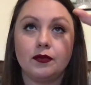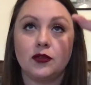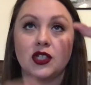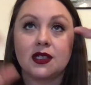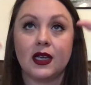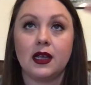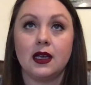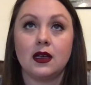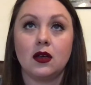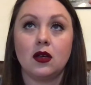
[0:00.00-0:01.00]
Just
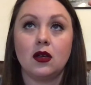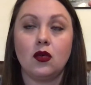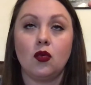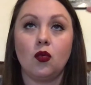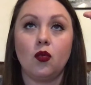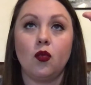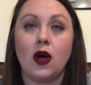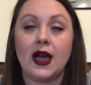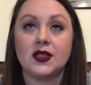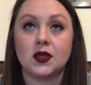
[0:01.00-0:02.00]
getting
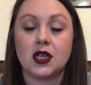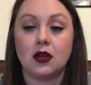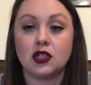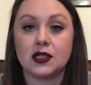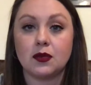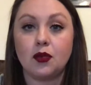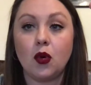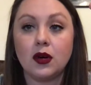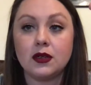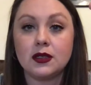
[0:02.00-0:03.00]
why sociology is
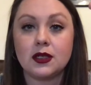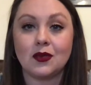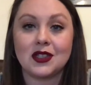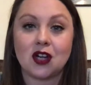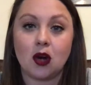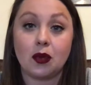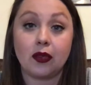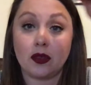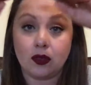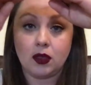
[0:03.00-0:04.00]
important, and we start
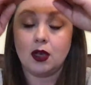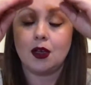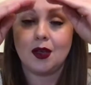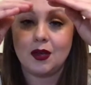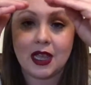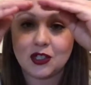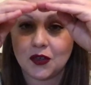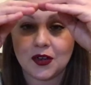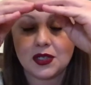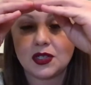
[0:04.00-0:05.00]
with the
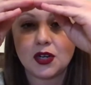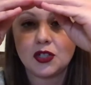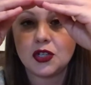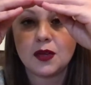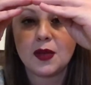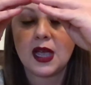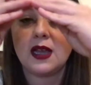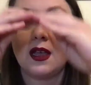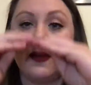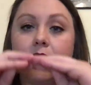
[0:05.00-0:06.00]
nature versus nurture
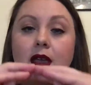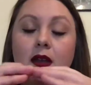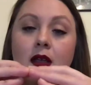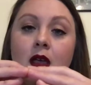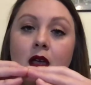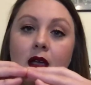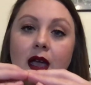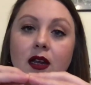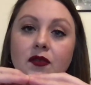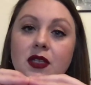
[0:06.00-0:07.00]
debate, and then
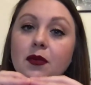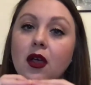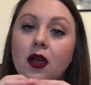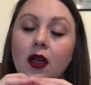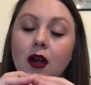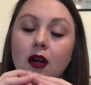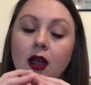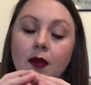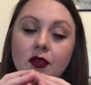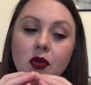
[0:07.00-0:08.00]
kind of
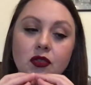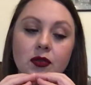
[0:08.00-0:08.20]
the